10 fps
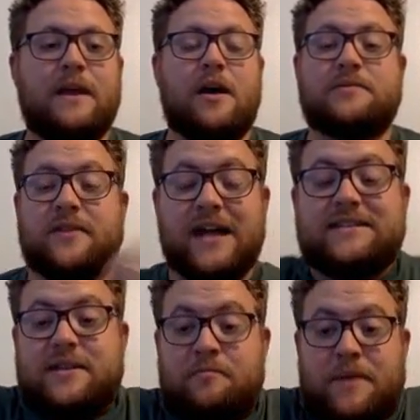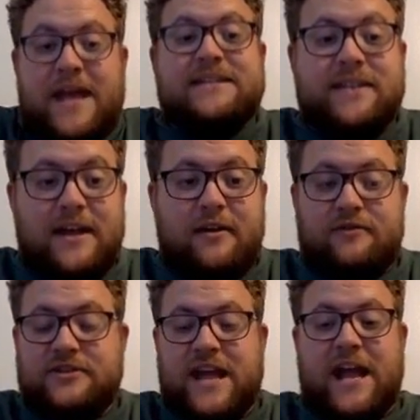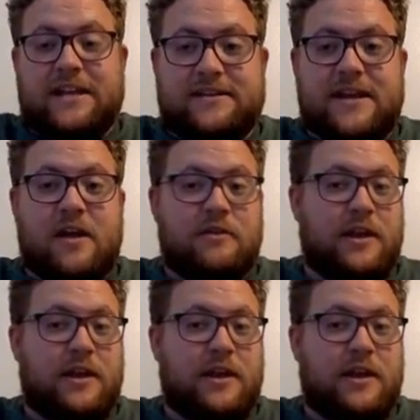Um, so that's the base layer of just adding sound.